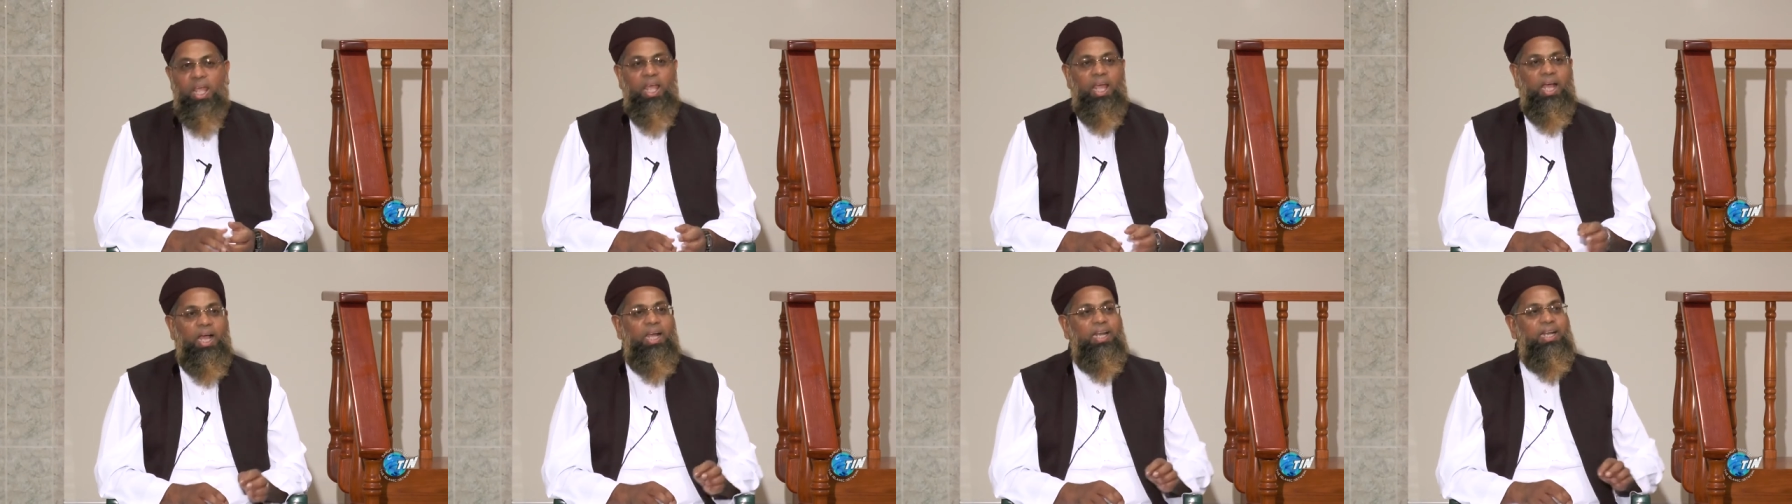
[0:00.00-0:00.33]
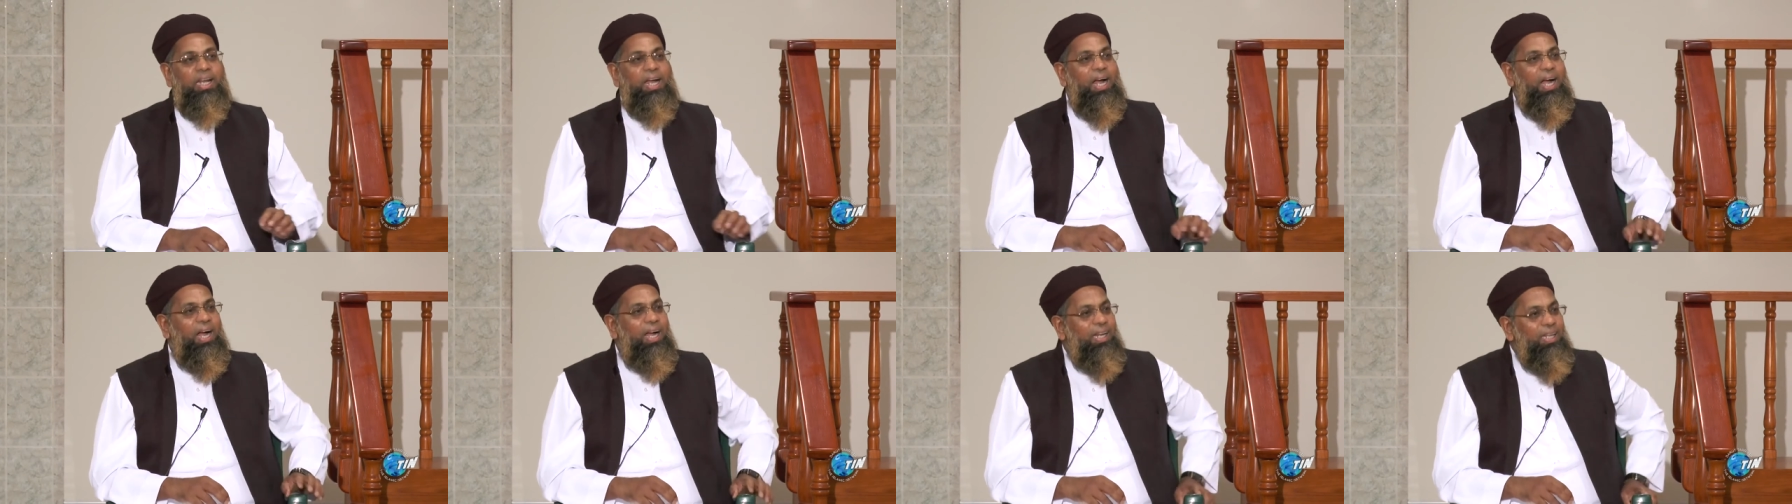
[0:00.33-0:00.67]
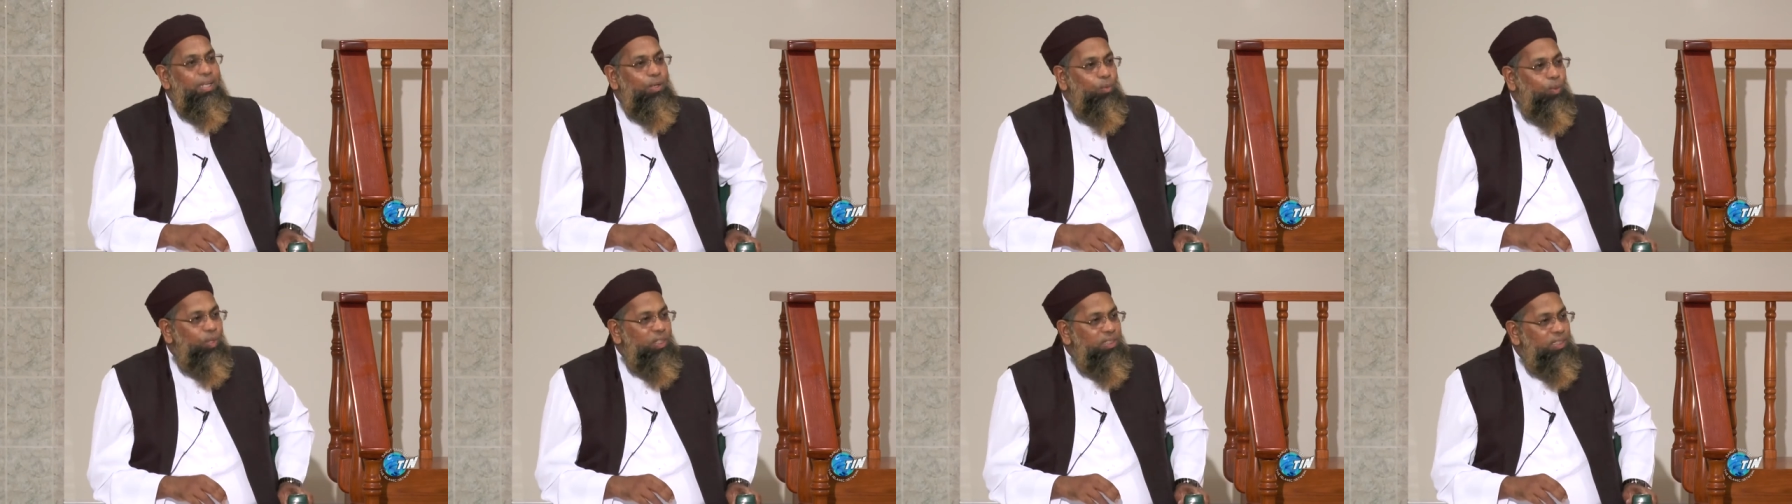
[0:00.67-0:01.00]
And
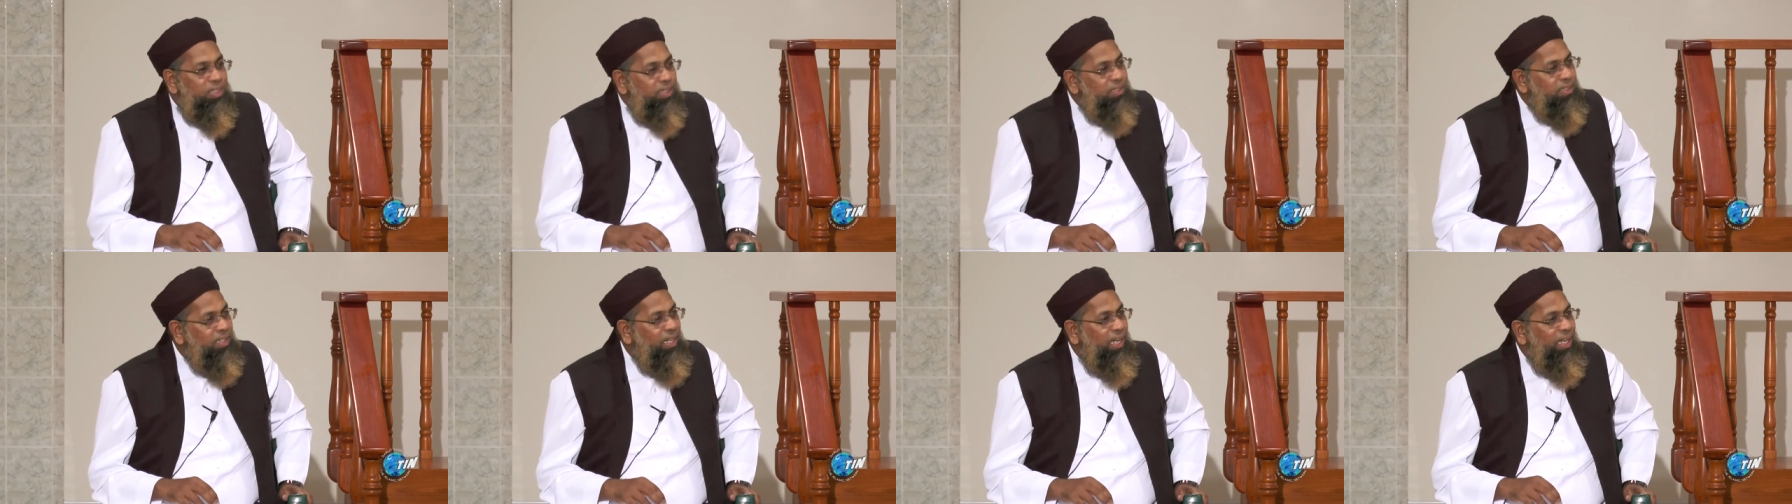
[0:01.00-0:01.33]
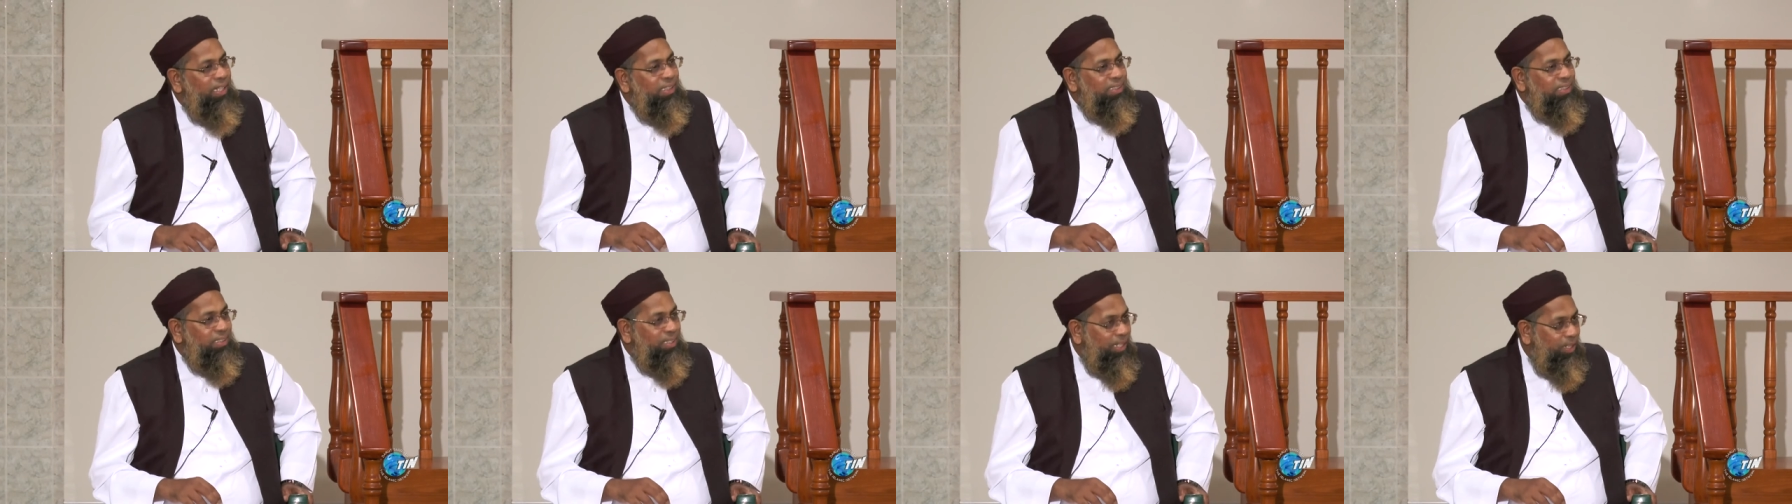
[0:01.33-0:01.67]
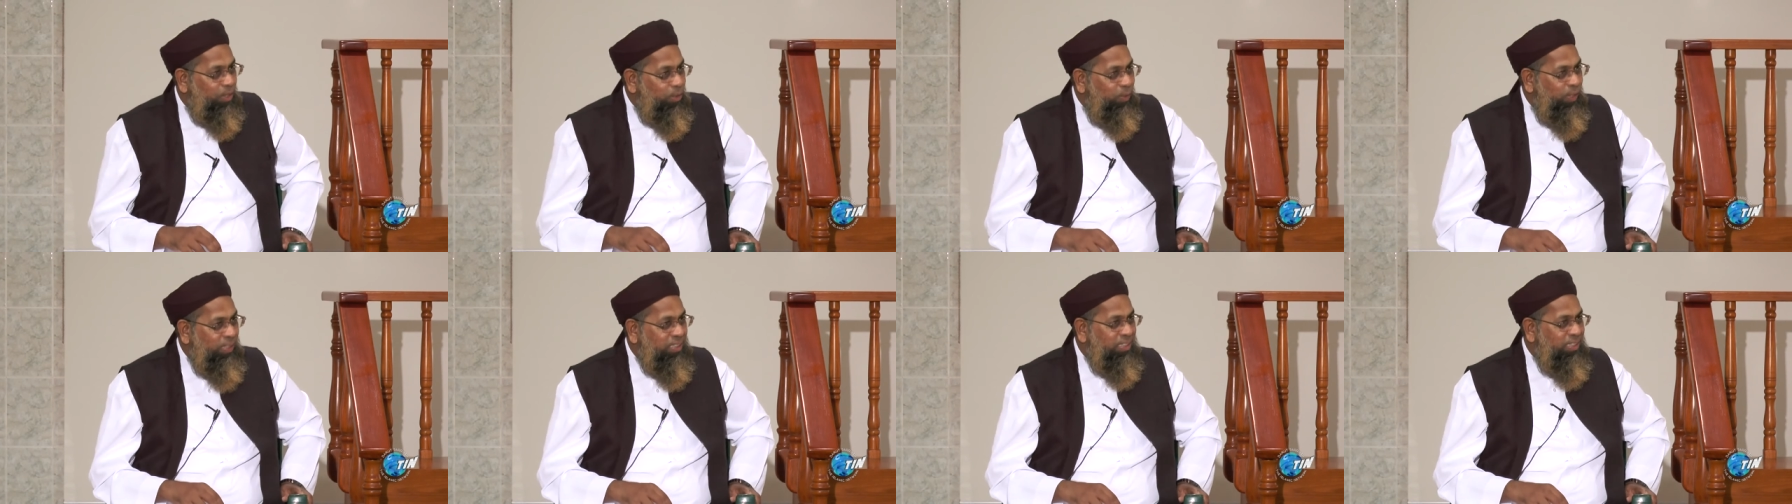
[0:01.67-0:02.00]
Ali wanted to ask a
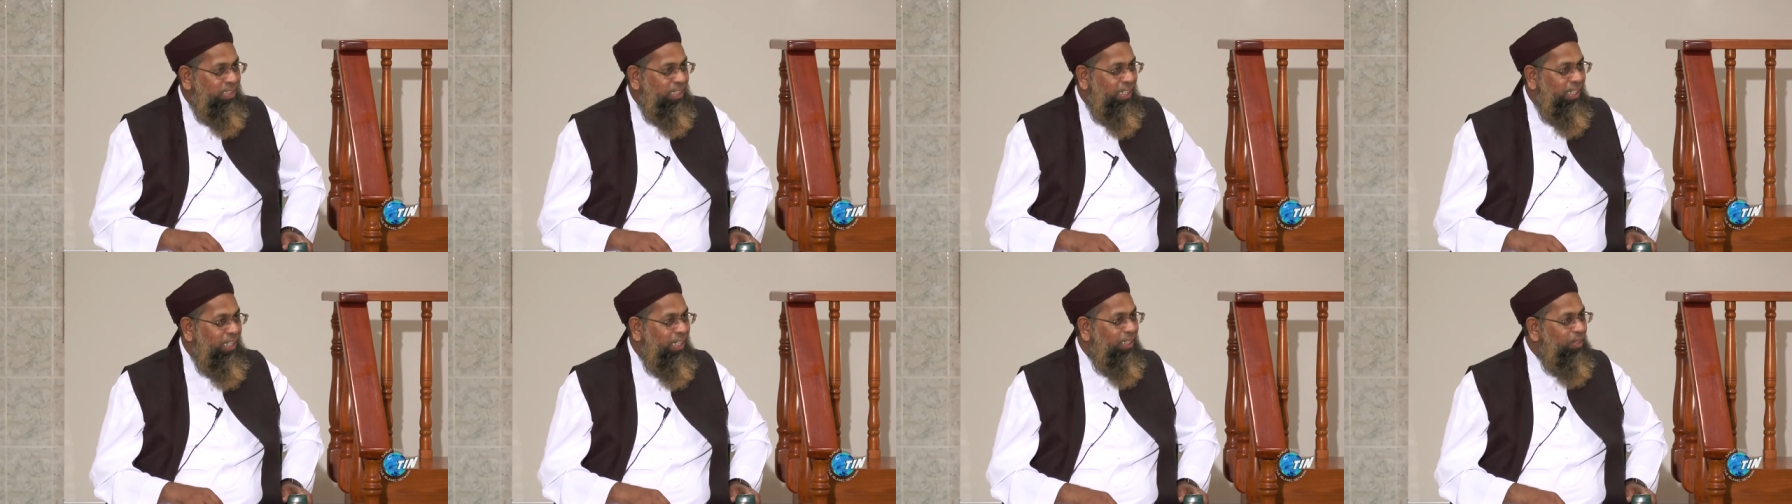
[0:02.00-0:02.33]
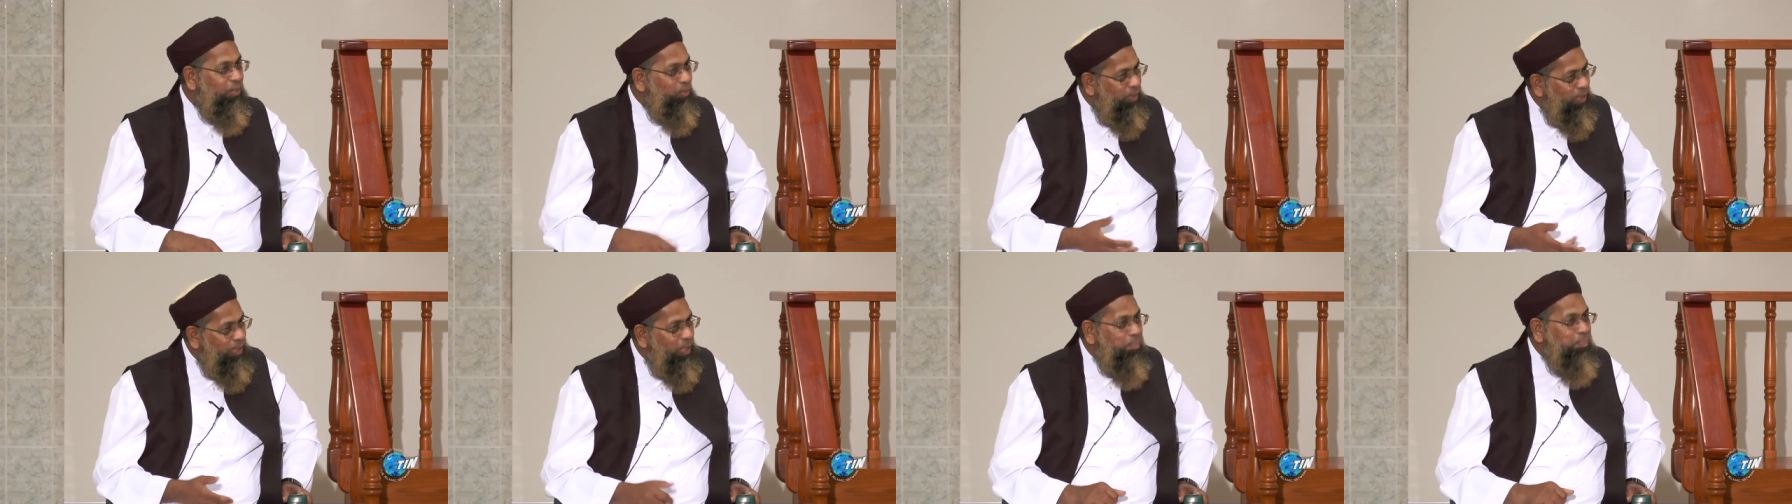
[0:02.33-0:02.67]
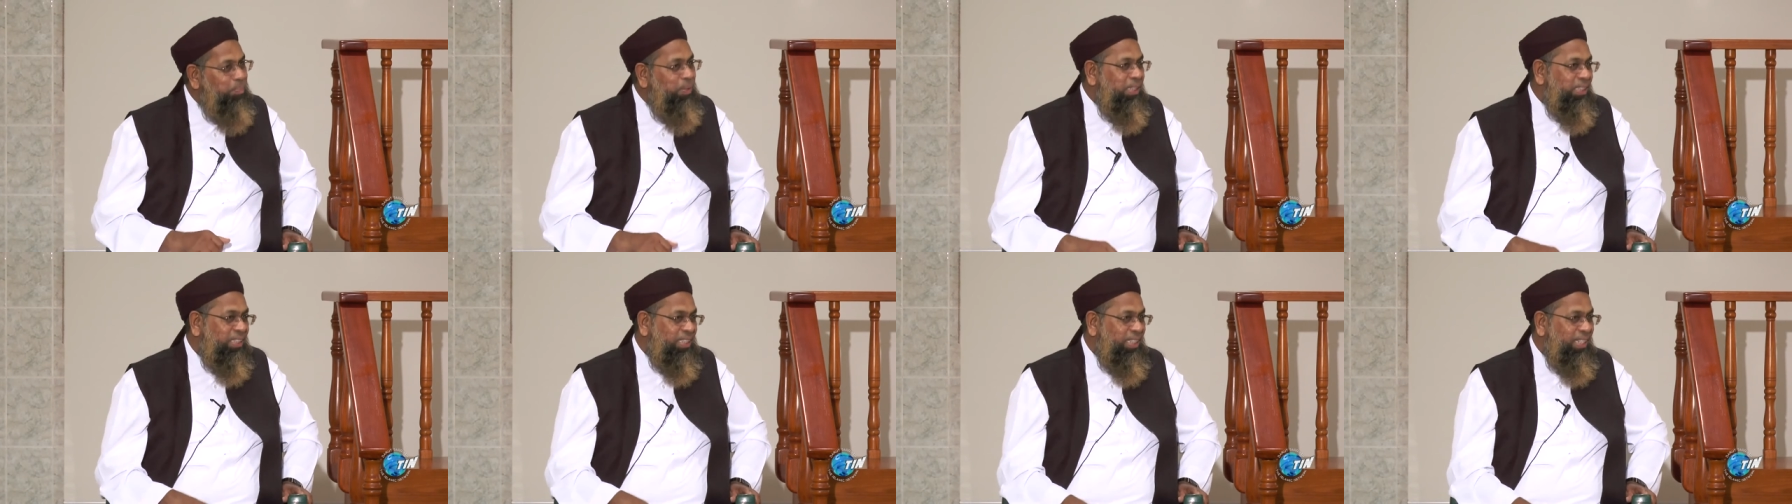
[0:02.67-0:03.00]
question. It was a
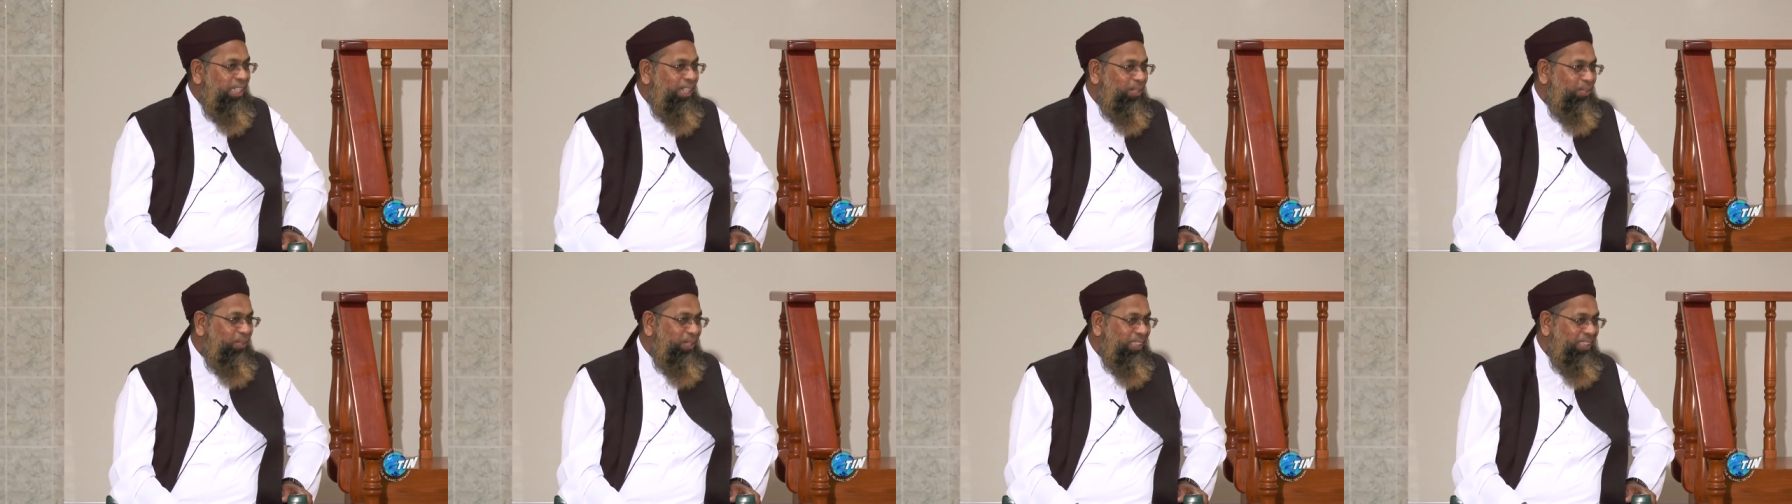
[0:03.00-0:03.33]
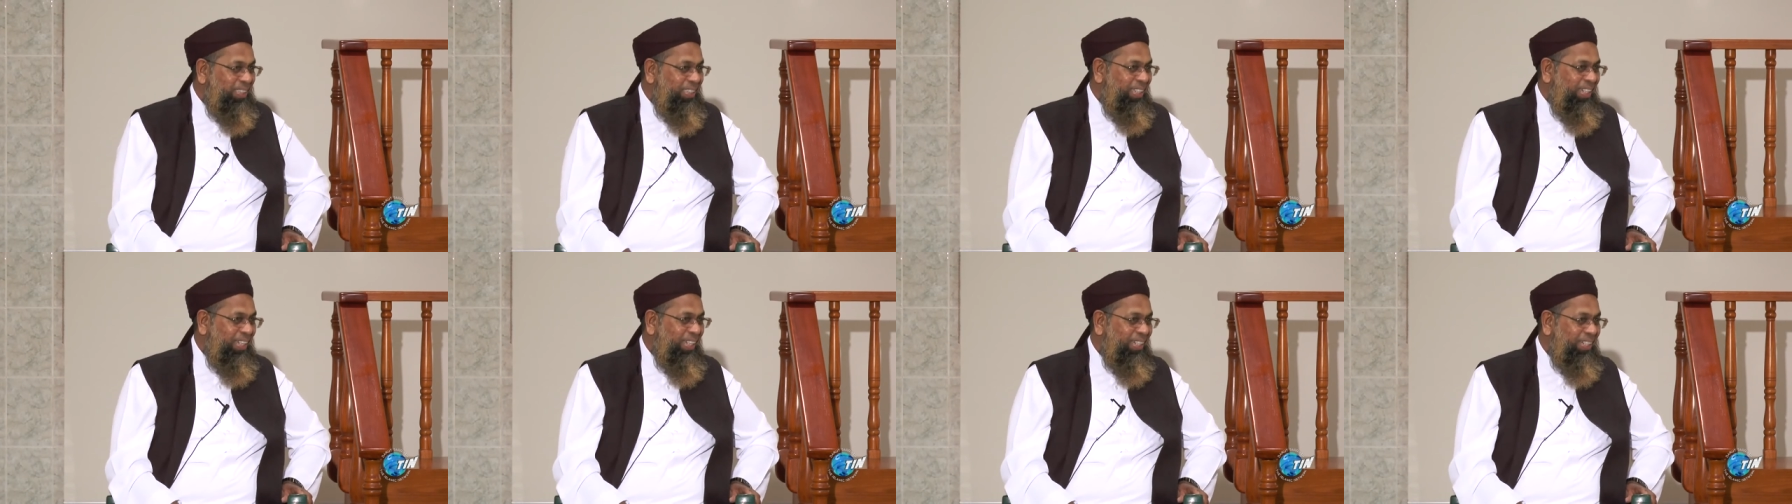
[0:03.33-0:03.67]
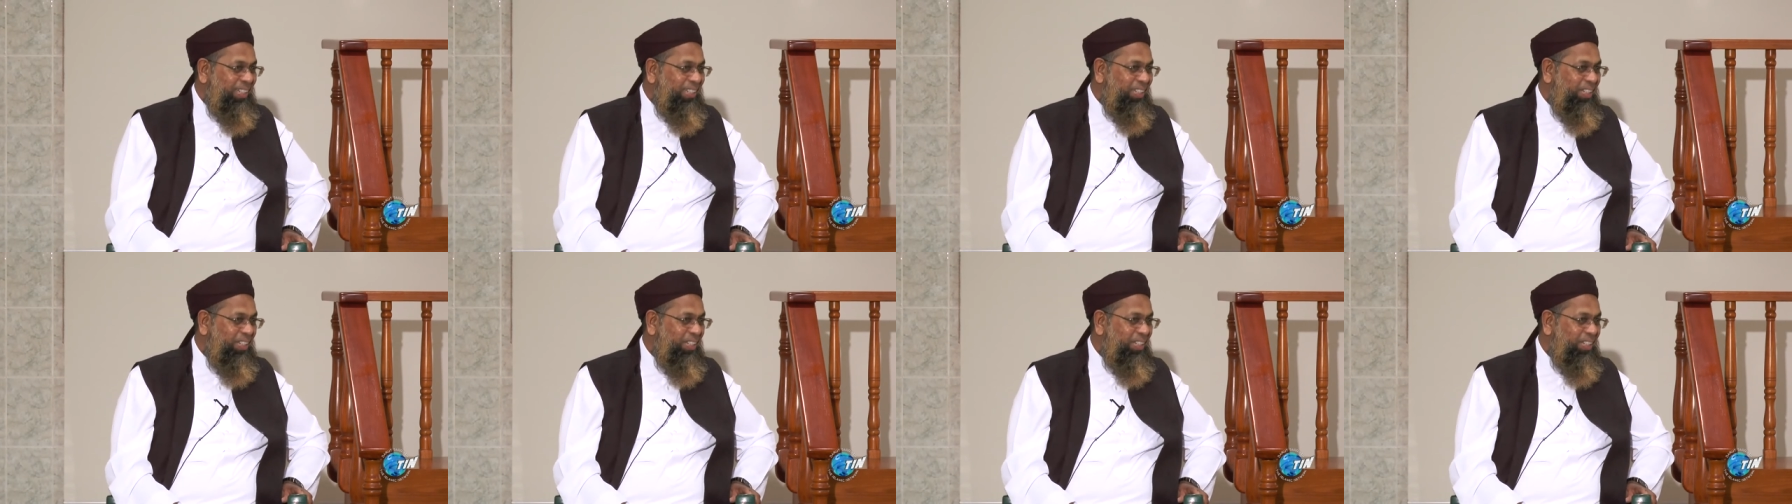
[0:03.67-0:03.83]
personal question.